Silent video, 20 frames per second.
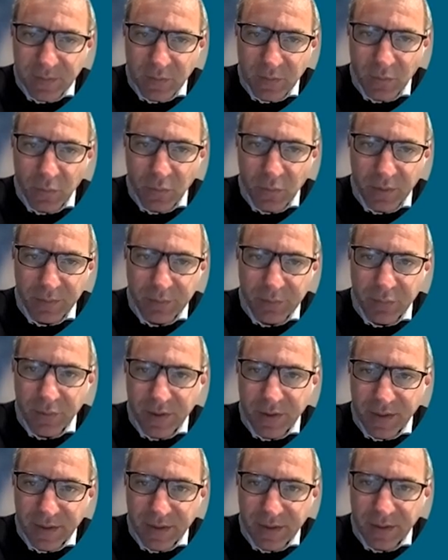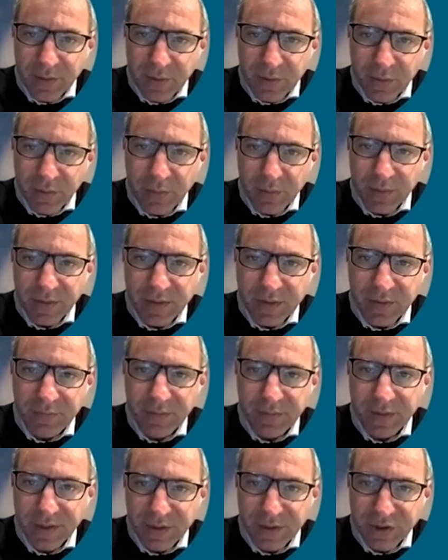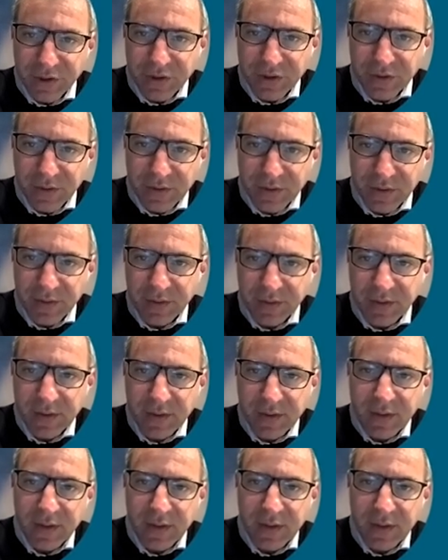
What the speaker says: We bring you with definition